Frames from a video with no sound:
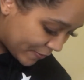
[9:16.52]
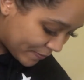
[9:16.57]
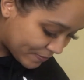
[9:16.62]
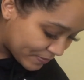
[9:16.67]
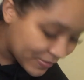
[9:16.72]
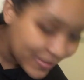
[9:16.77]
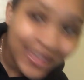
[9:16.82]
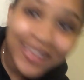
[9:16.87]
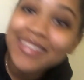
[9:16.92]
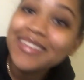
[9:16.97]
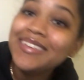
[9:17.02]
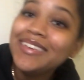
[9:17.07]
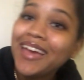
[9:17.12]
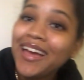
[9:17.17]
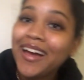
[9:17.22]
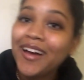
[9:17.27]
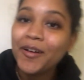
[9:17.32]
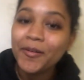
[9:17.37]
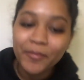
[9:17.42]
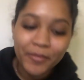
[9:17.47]
yeah,
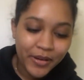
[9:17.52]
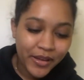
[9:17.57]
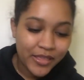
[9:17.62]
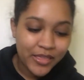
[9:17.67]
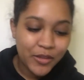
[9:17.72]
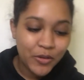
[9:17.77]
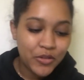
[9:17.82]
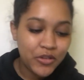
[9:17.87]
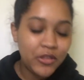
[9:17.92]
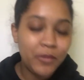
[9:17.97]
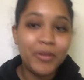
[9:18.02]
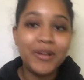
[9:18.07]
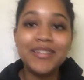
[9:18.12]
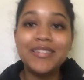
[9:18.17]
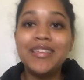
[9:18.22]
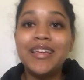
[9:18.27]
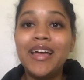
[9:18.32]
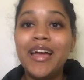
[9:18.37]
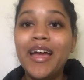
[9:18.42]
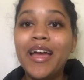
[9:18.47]
but those are the books
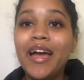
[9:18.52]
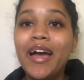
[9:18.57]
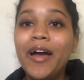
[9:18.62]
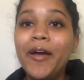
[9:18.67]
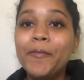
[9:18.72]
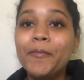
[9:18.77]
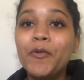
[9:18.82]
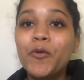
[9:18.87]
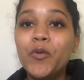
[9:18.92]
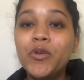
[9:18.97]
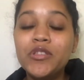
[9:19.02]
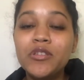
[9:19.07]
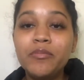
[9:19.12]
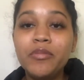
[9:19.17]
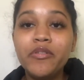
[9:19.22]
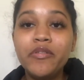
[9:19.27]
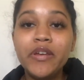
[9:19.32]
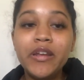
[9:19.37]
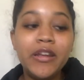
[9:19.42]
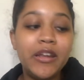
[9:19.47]
that I'm going to be reading